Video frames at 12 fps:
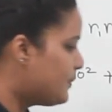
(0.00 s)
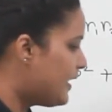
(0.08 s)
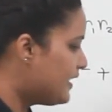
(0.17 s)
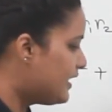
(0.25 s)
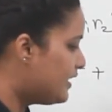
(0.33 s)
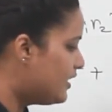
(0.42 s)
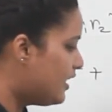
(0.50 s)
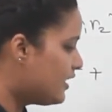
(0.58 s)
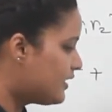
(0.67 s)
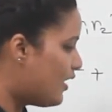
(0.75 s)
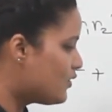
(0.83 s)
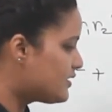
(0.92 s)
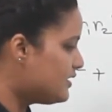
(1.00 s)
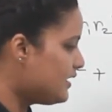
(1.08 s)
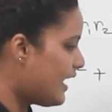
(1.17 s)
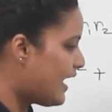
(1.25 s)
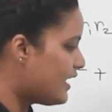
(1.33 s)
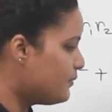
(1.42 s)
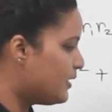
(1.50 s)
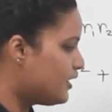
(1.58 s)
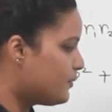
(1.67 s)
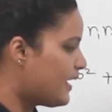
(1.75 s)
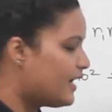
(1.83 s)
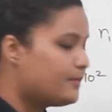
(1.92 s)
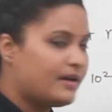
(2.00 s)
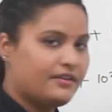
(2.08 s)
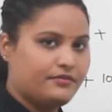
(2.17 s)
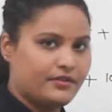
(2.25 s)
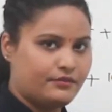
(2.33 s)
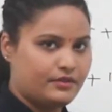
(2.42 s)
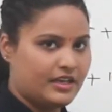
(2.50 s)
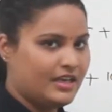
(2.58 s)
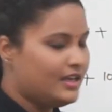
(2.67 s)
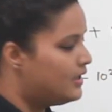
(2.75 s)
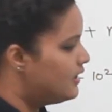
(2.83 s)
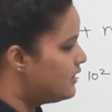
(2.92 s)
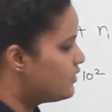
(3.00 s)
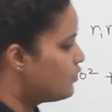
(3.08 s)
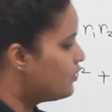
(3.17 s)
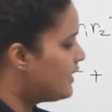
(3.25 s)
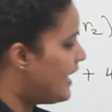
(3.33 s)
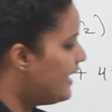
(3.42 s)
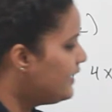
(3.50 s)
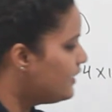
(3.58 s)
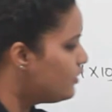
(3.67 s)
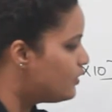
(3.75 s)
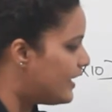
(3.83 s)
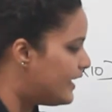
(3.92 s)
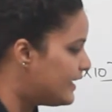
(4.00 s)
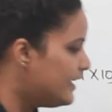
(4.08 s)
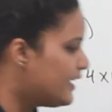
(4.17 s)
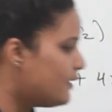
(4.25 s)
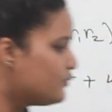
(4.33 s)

by 1000 and multiplied by 50 so that you directly come